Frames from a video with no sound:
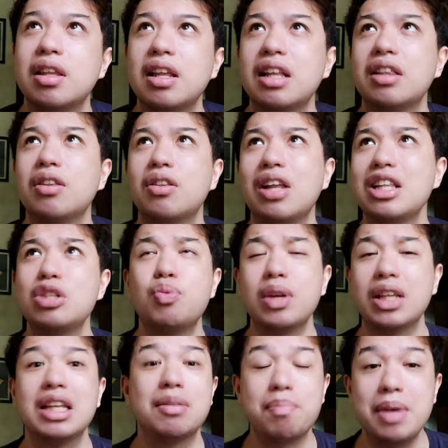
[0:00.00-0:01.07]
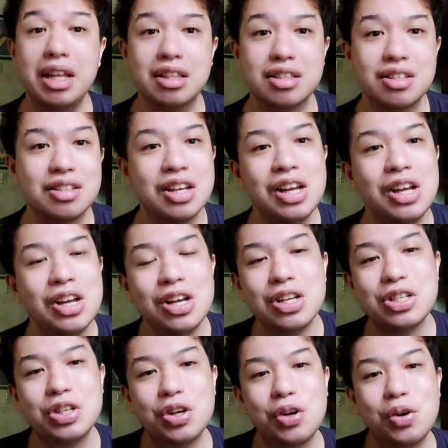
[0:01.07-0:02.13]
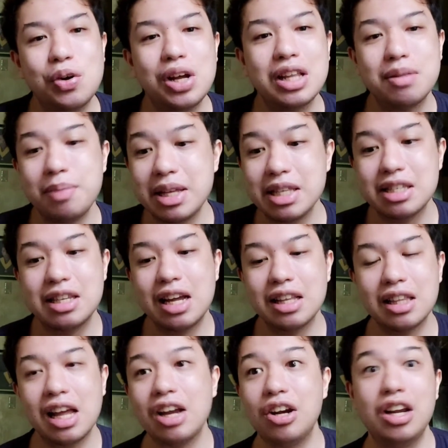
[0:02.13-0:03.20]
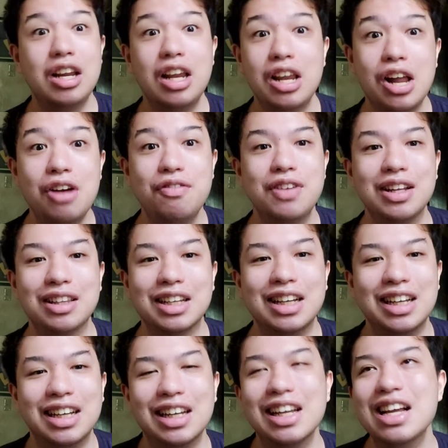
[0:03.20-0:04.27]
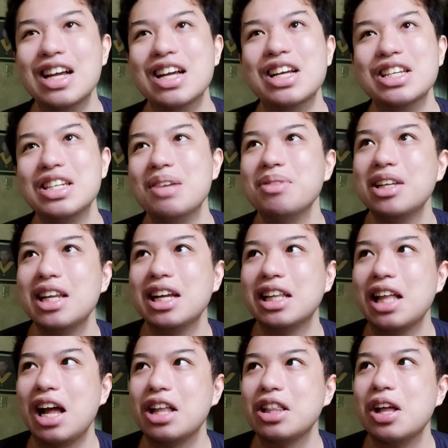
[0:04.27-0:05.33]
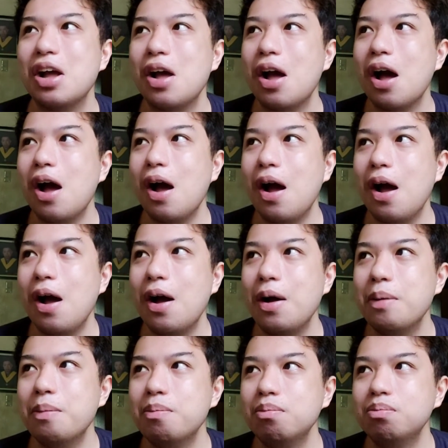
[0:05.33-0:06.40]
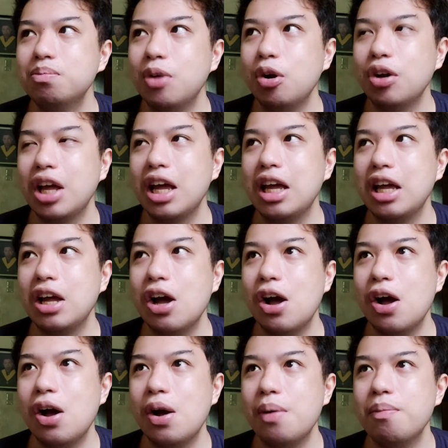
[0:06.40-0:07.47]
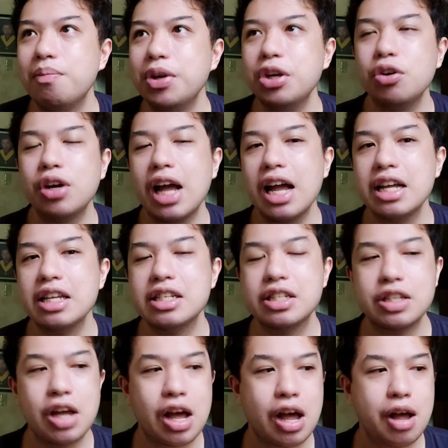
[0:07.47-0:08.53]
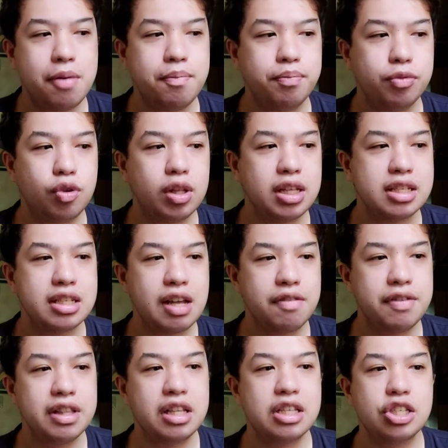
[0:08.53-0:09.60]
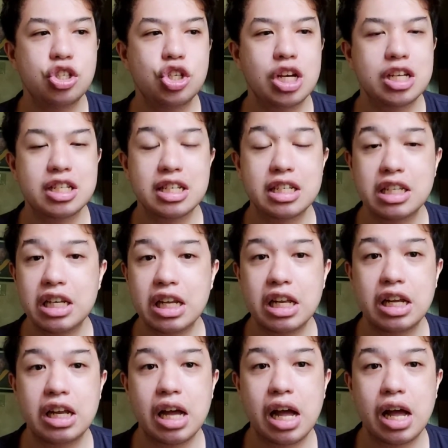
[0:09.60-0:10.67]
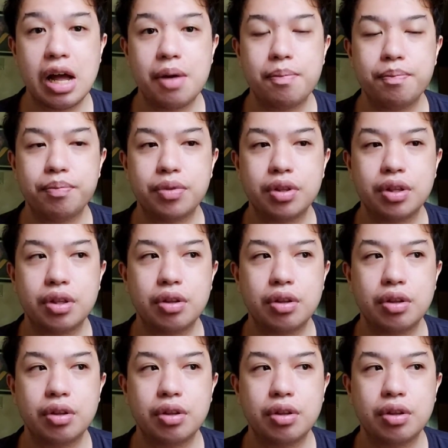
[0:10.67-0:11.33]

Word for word: that that's what it means. So it means that I really love it, something like that. Um okay um you know guys, um twenty seventeen's Justice League, um.